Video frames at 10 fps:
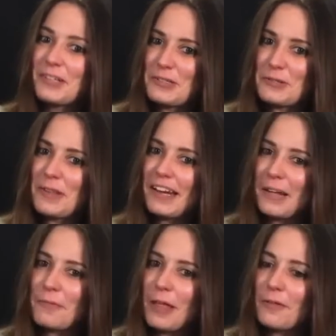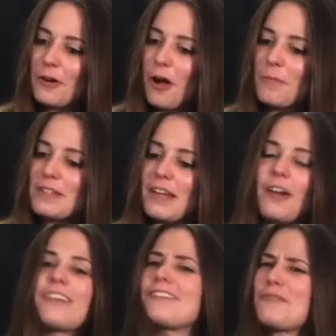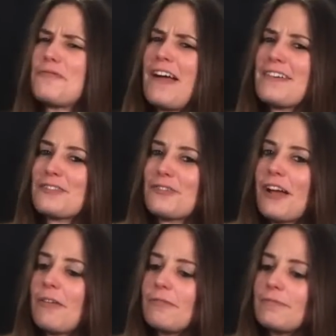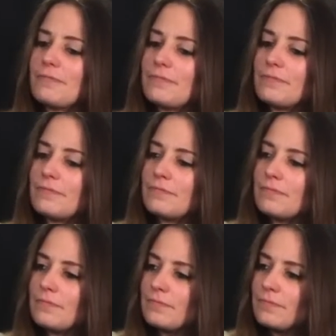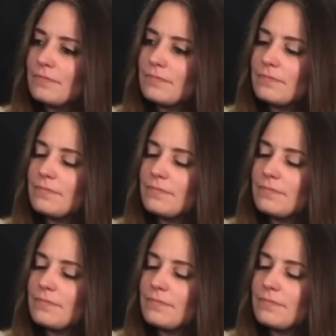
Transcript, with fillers: Let's do that again without the commentary. A little faster now.